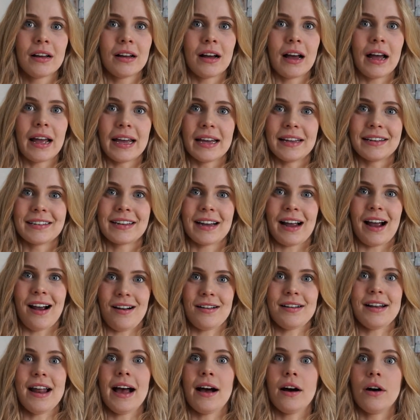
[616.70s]
and
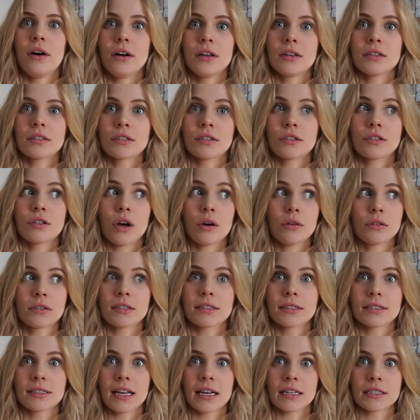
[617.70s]
are now so
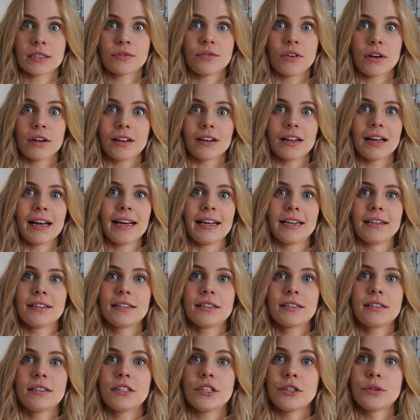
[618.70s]
successful
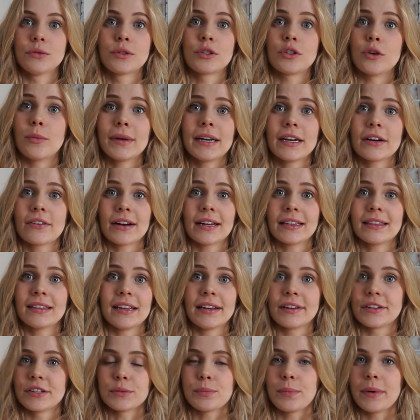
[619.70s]
and do so many great
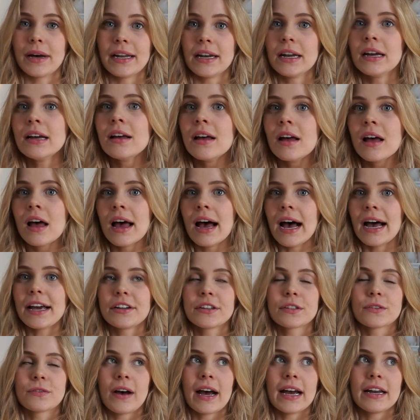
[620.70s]
things, but I
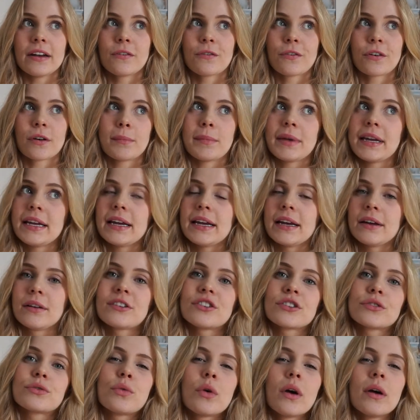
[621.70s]
just find for me, it
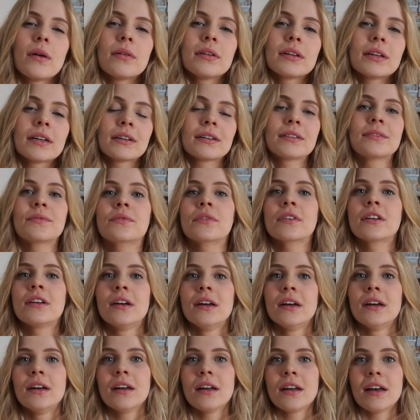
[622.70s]

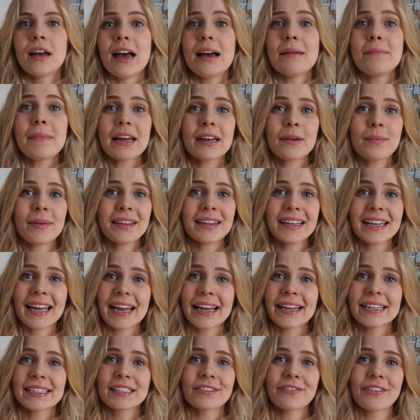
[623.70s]
might have been the
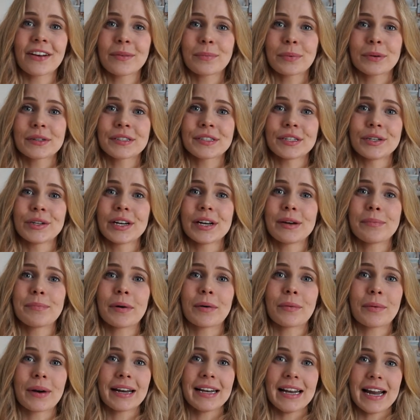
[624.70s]
case if I pursued it, but
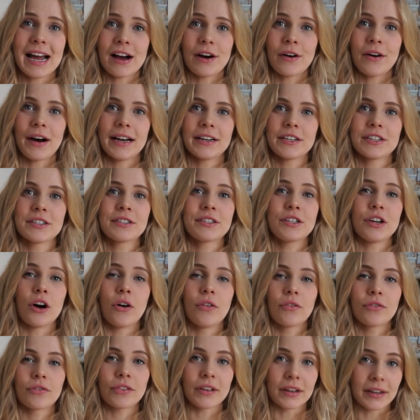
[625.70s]
right now I just
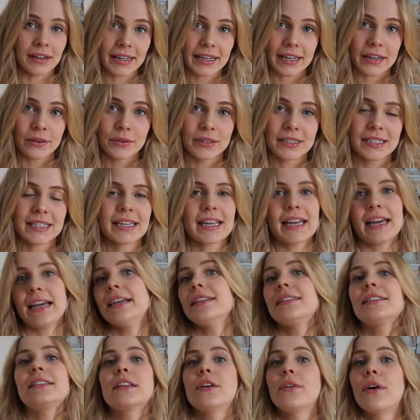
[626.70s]
don't feel like it was the
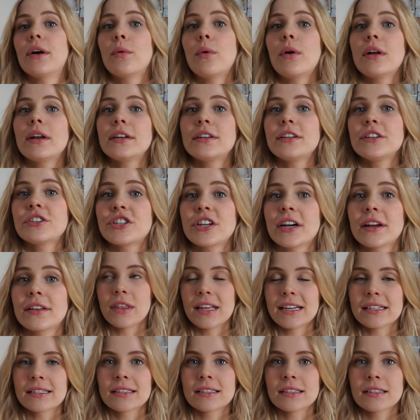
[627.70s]
case. So I wanted to share
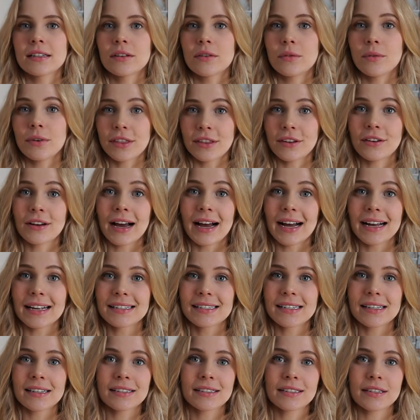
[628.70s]
this with you
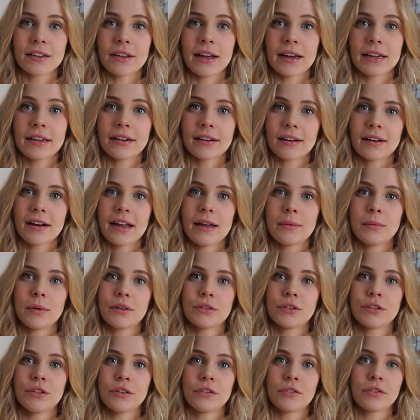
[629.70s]
guys so that you're
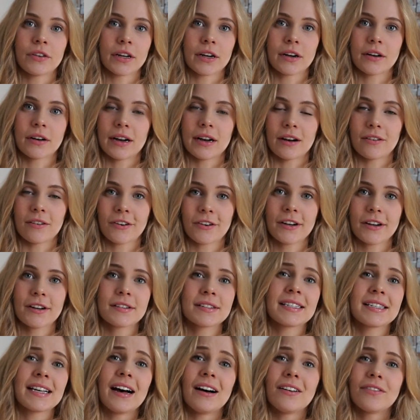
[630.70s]
able to figure it out for
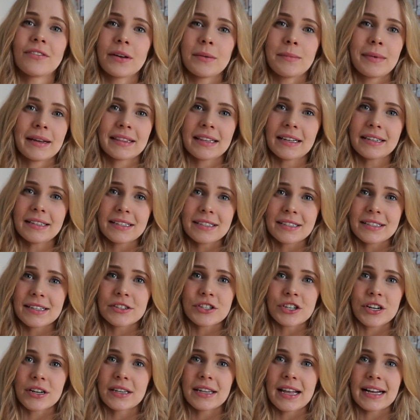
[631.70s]
yourself and make that
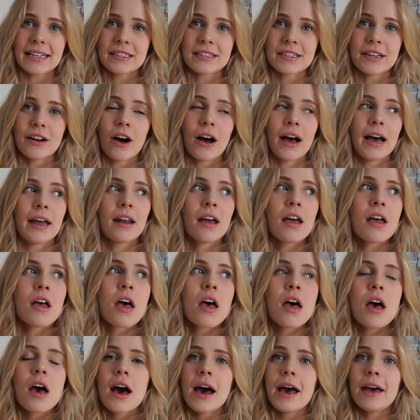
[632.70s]
decision that's not
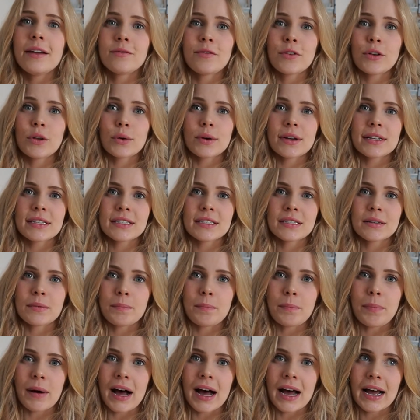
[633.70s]

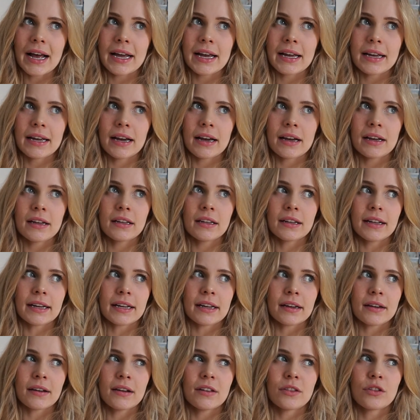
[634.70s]
influenced by
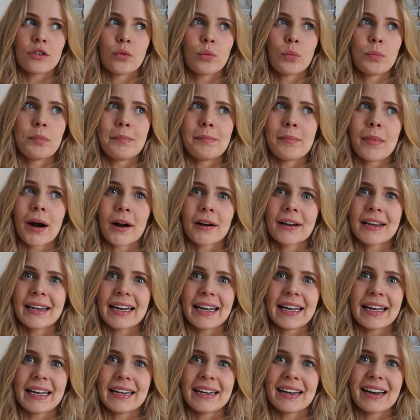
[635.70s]
like the
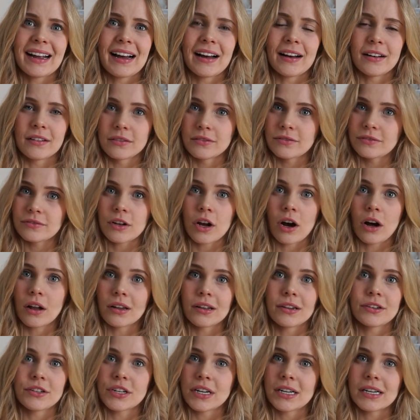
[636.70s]
marketing of
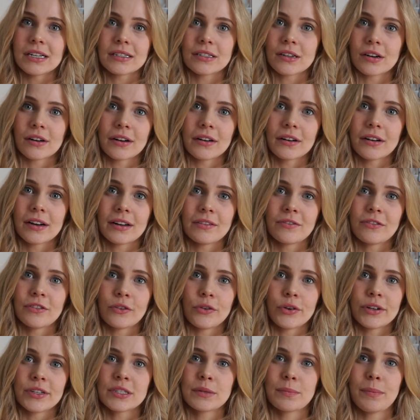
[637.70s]
colleges or
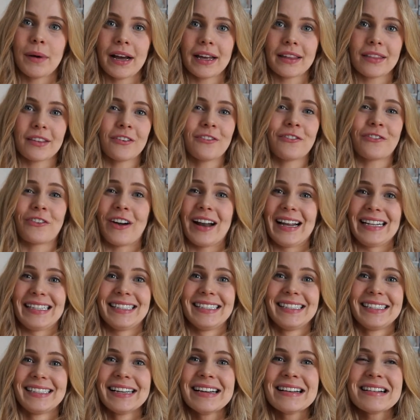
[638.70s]
influenced by the
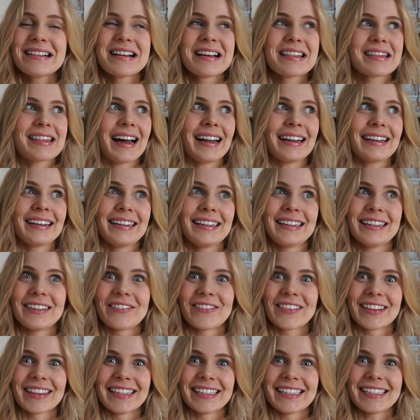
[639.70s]
friends that
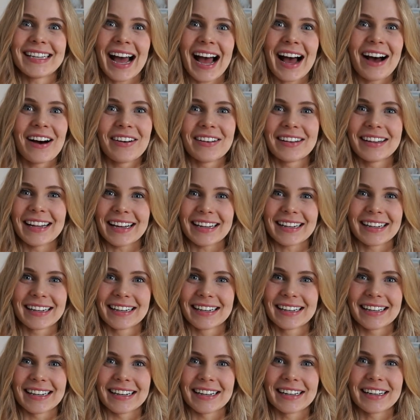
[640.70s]
live in the town that you're
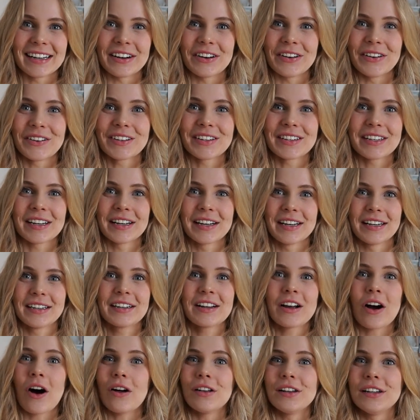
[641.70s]
gonna go to
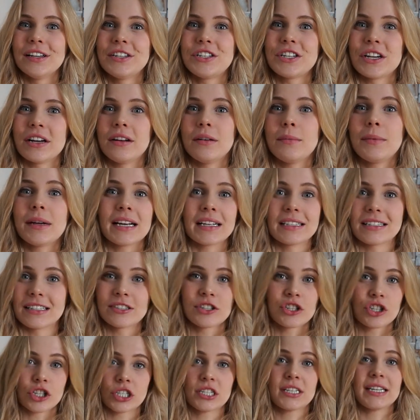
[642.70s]
college in, because
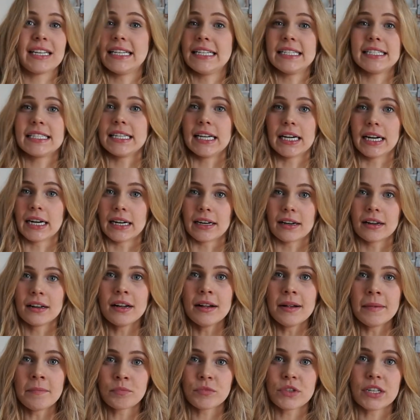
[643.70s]
it's just easier
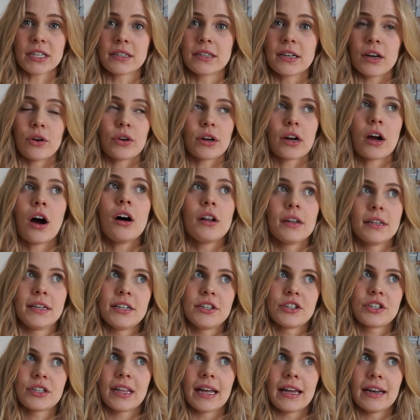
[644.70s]
to go to
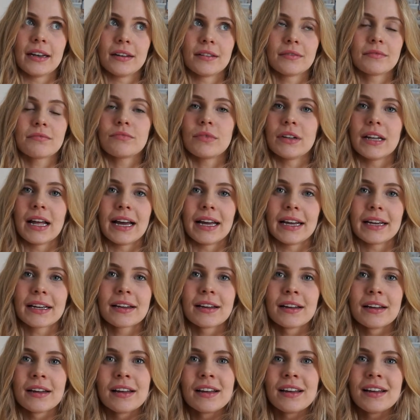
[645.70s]
college than like,
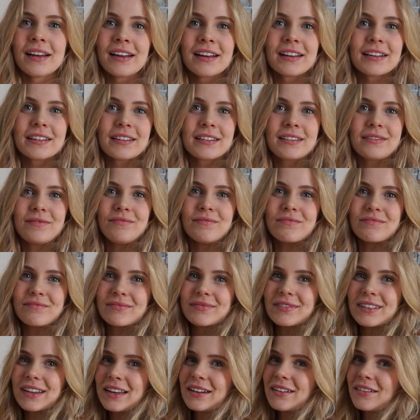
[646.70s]

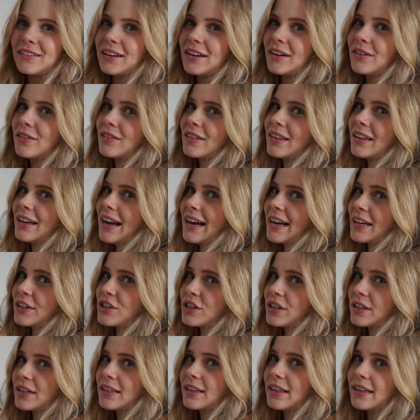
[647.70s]
I don't know, than
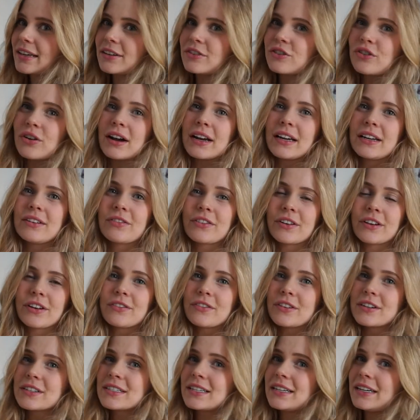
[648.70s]
actually like trying for
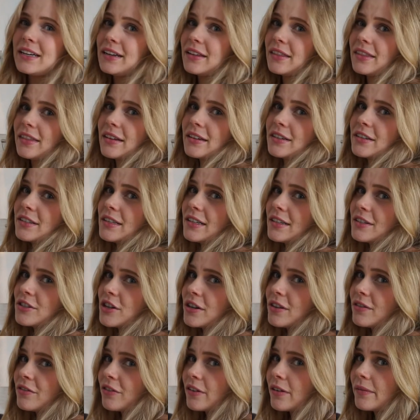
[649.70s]
university. The
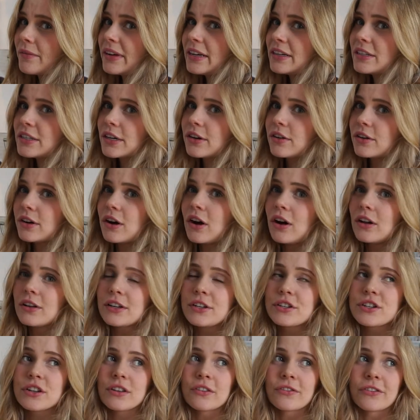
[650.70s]
decision for me to go to
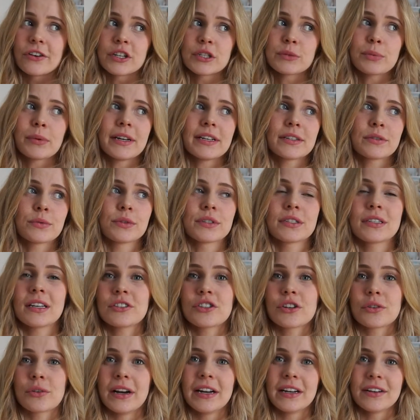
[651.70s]
college in the first place was
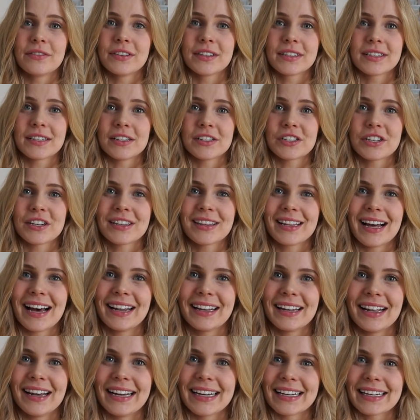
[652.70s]
such a random decision
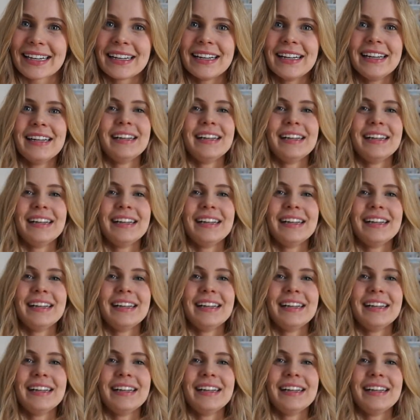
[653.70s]
that like,